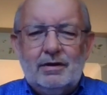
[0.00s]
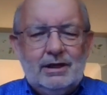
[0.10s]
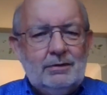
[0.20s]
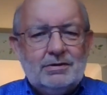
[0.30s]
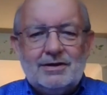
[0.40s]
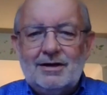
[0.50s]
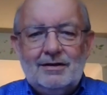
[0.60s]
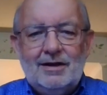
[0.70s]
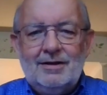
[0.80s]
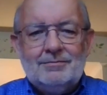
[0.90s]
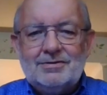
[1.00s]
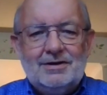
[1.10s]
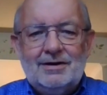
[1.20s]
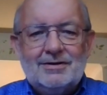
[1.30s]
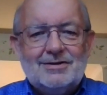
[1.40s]
I think it was at a hymn
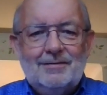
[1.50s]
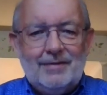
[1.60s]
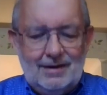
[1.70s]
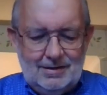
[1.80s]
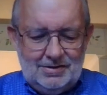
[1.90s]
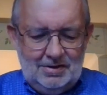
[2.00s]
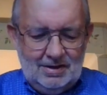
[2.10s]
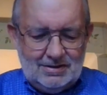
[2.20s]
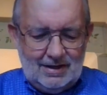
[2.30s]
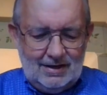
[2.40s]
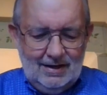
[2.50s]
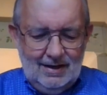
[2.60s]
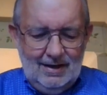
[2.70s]
sing or something at church, that